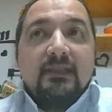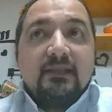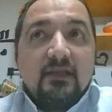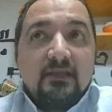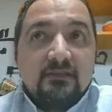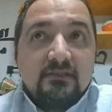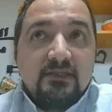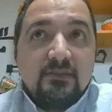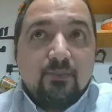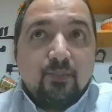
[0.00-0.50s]

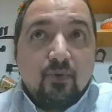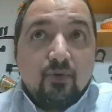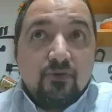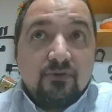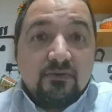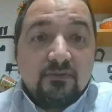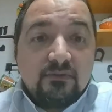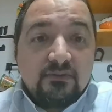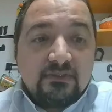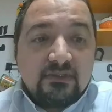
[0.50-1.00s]
another
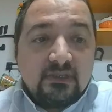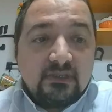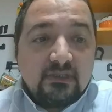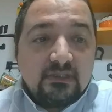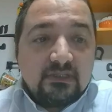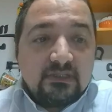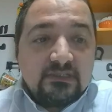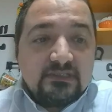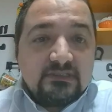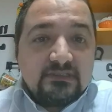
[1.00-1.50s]
important
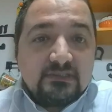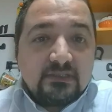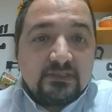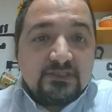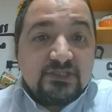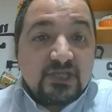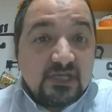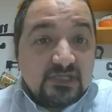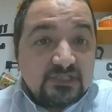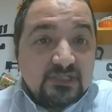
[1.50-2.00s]
thing is
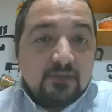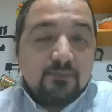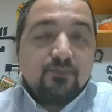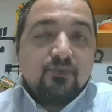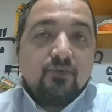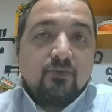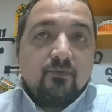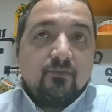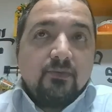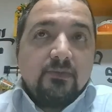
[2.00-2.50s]
change
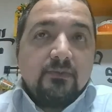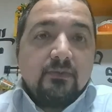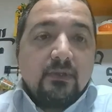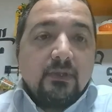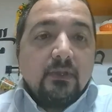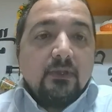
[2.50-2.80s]
approval.